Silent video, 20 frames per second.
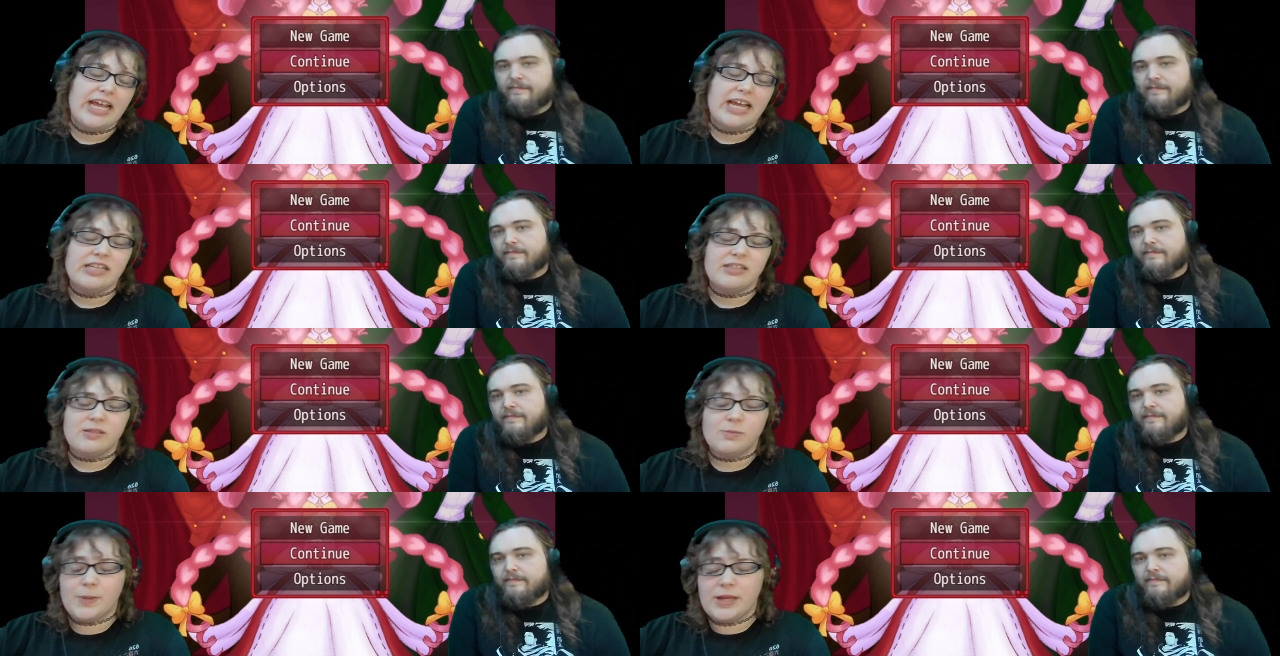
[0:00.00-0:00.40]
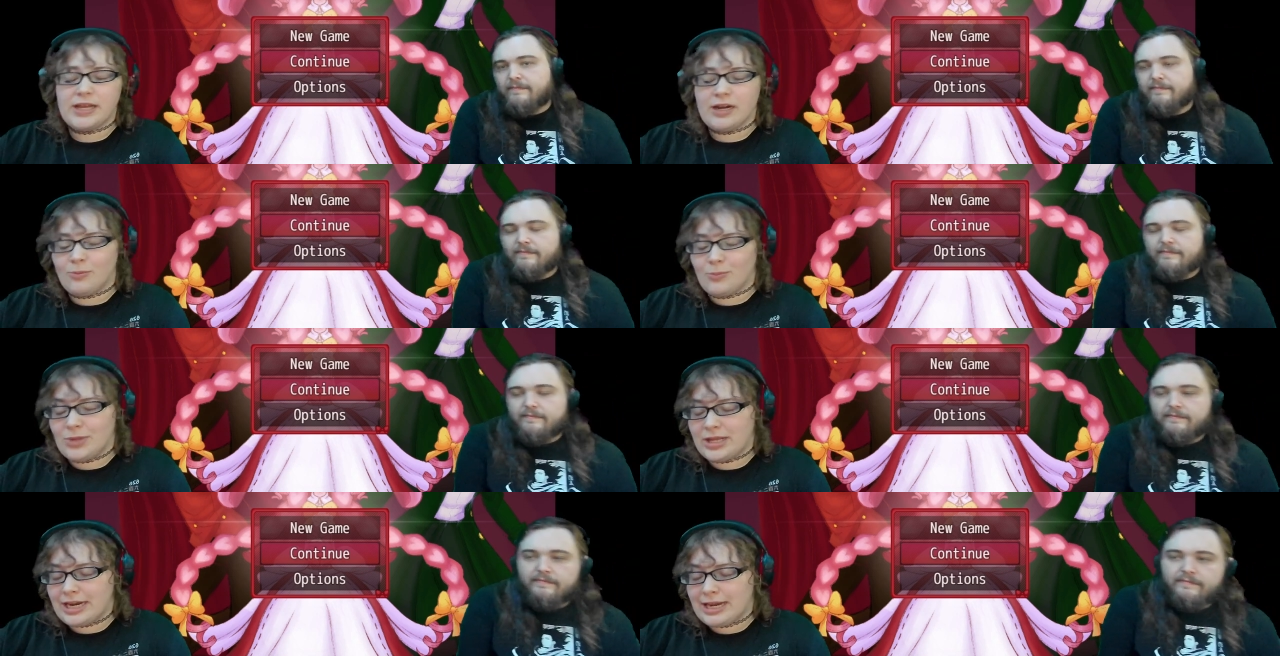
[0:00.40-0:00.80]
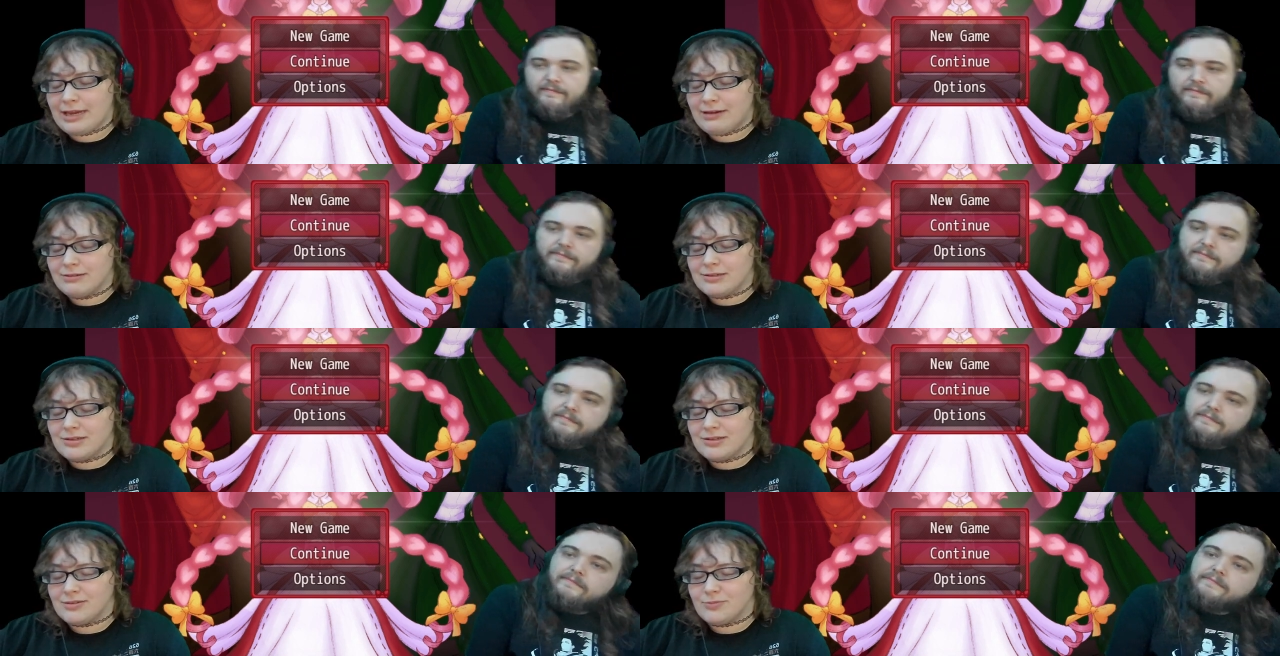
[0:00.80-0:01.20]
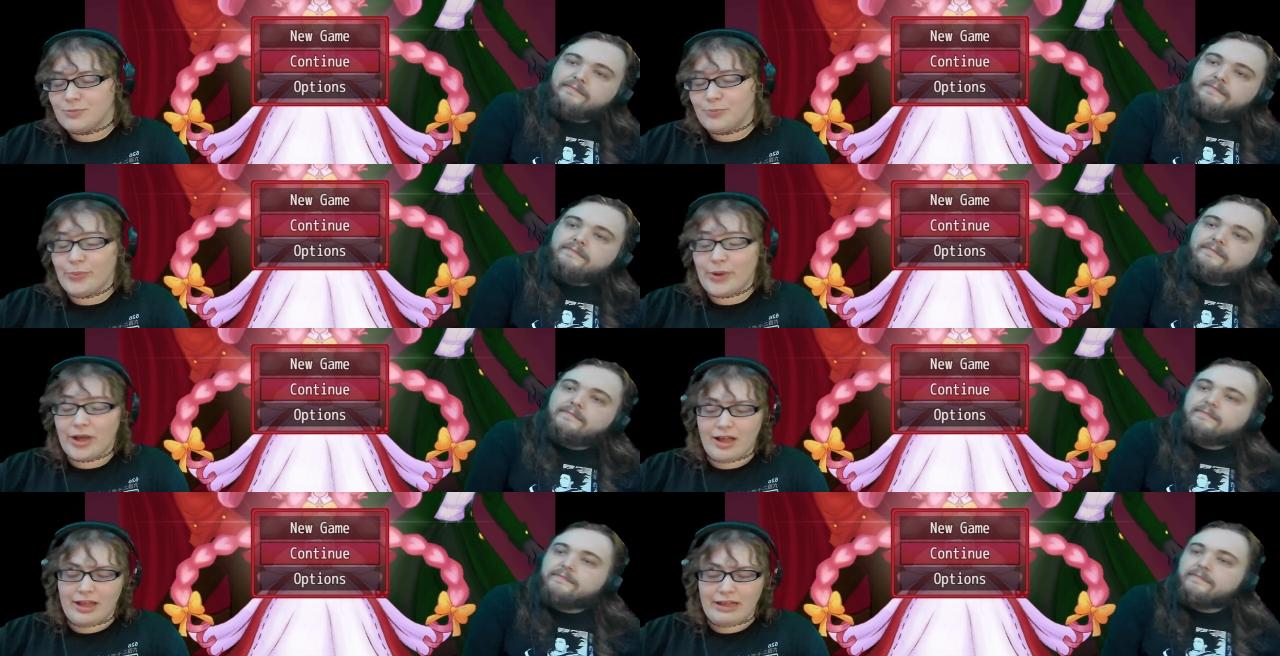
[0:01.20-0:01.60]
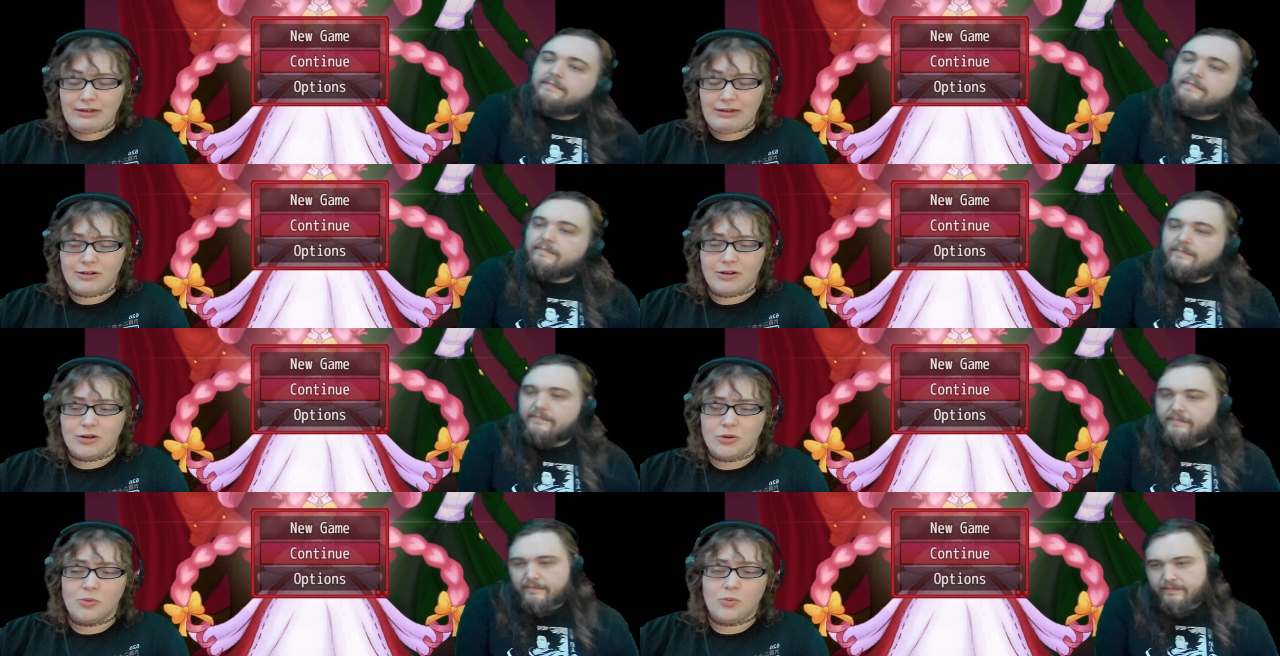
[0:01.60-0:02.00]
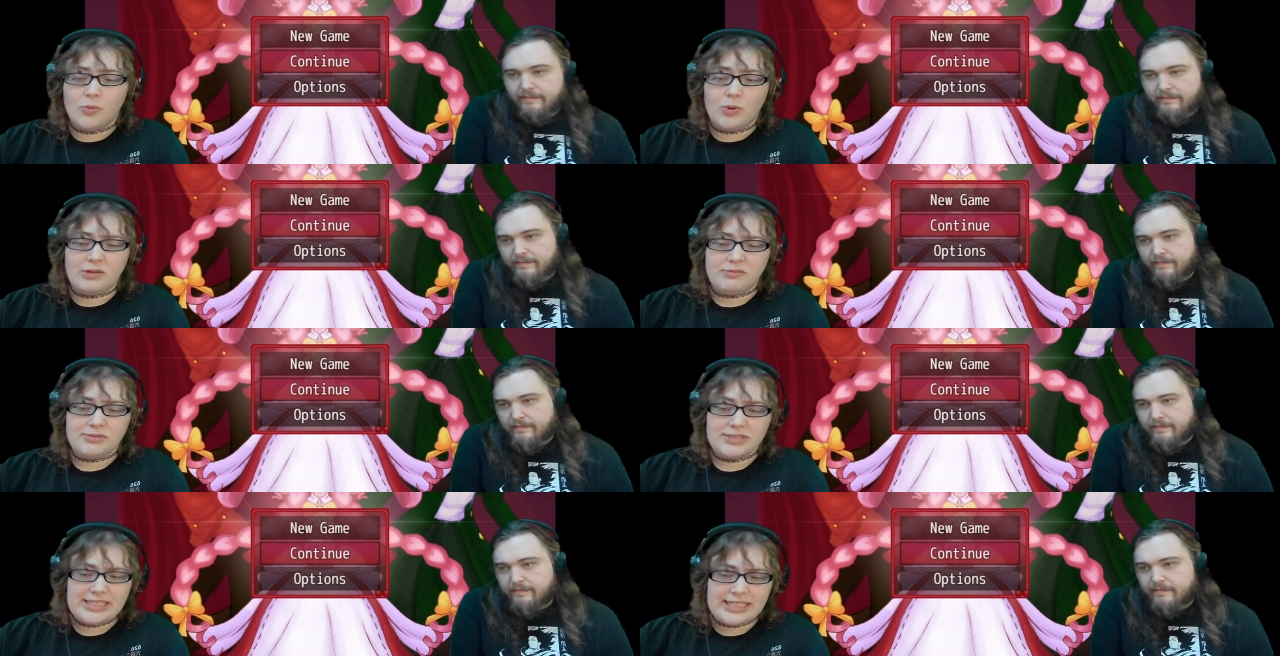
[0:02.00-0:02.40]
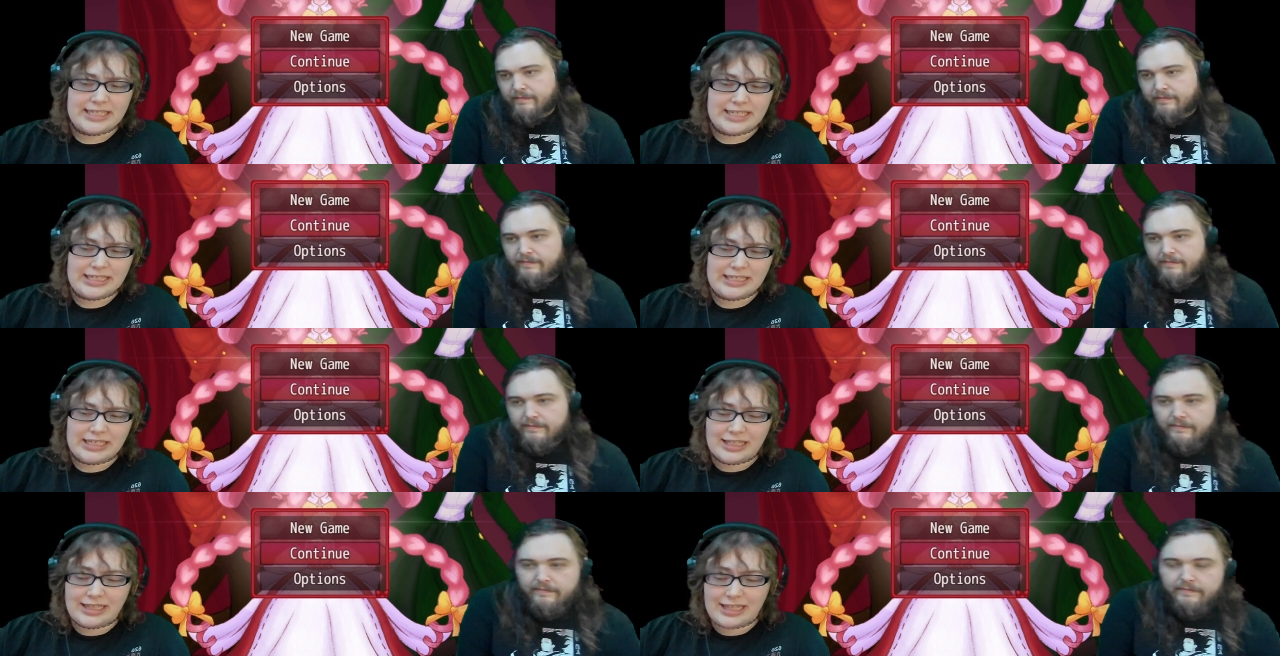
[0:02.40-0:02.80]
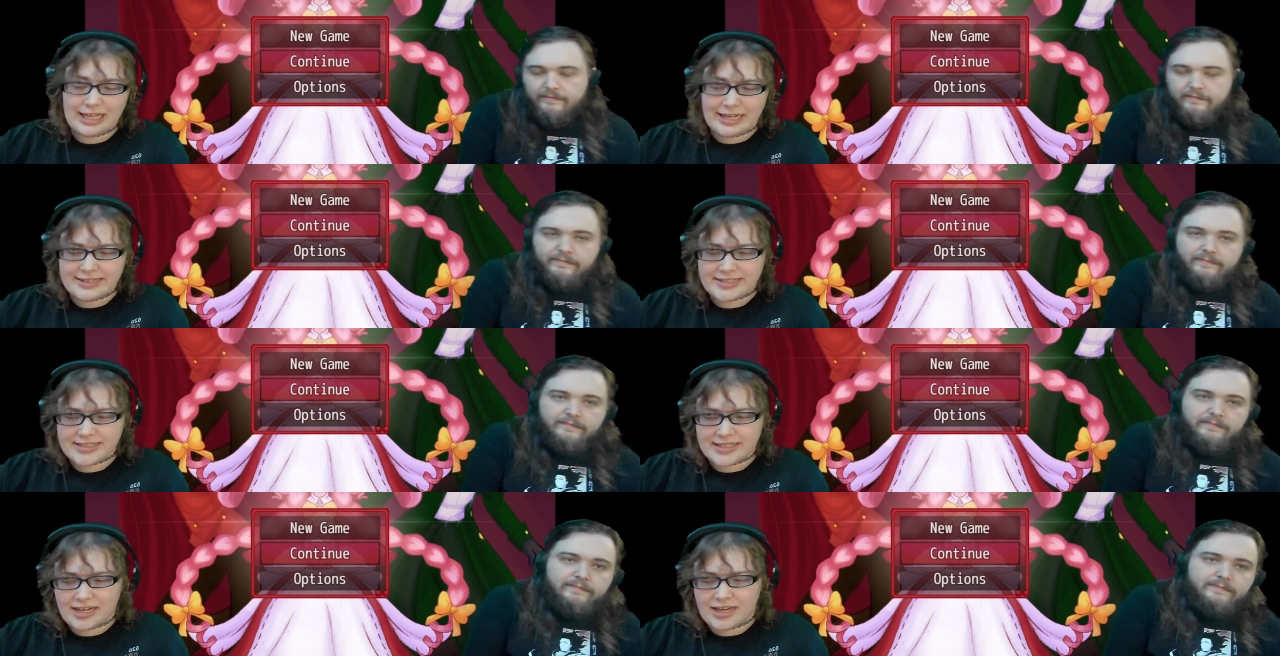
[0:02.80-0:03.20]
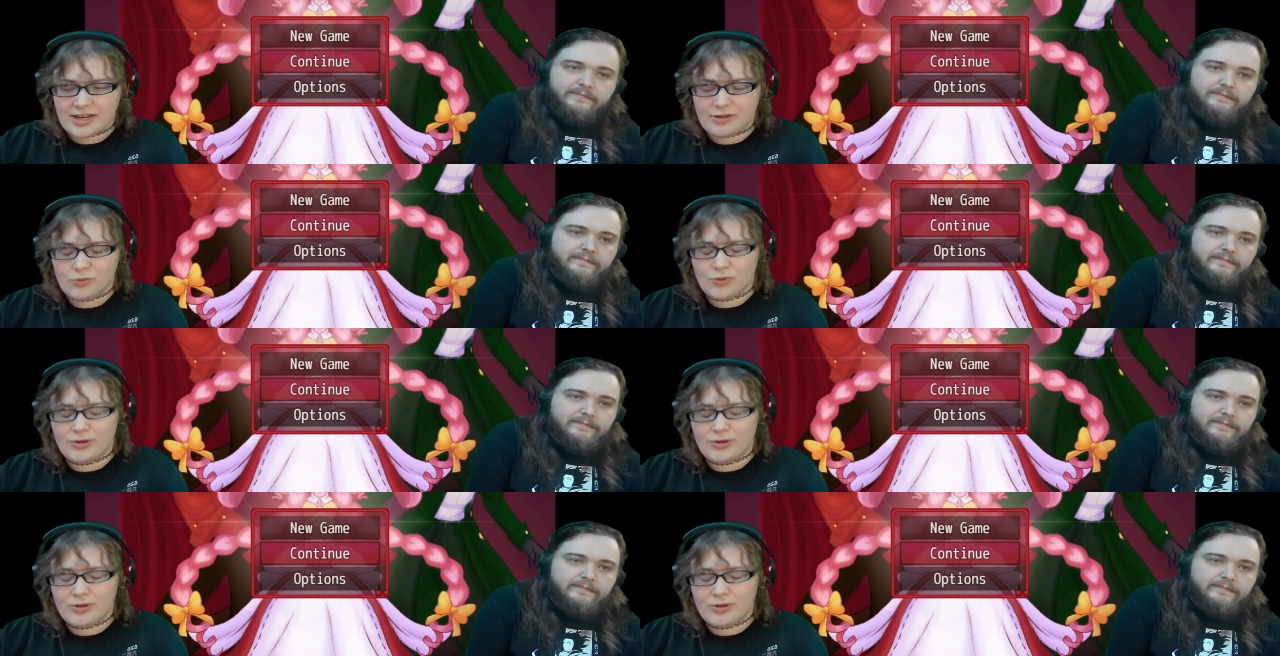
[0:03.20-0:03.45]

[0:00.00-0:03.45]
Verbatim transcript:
Speaker 1: It's been a minute, but what we did last time,